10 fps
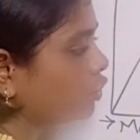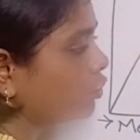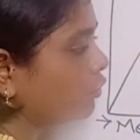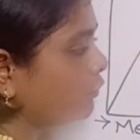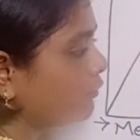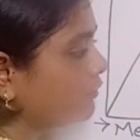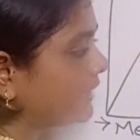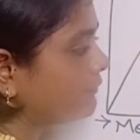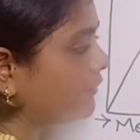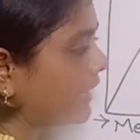2
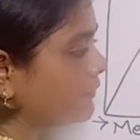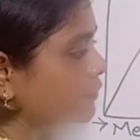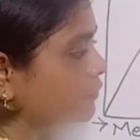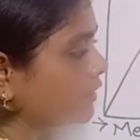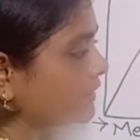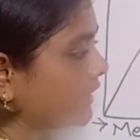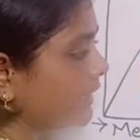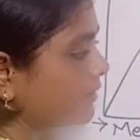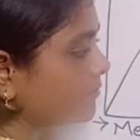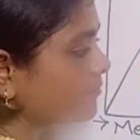55s were
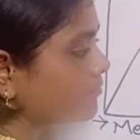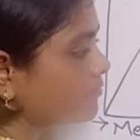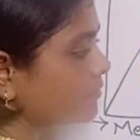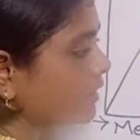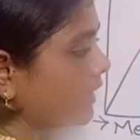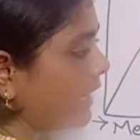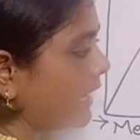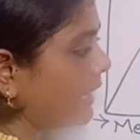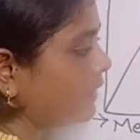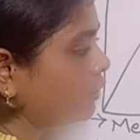there.
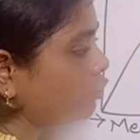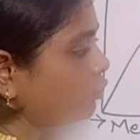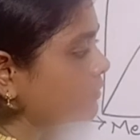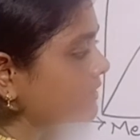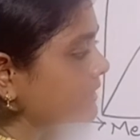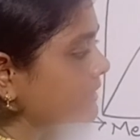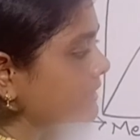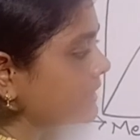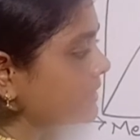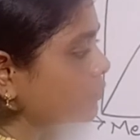And 2
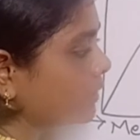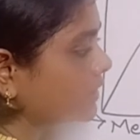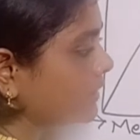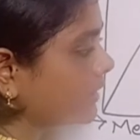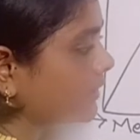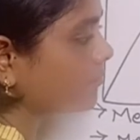60s were there.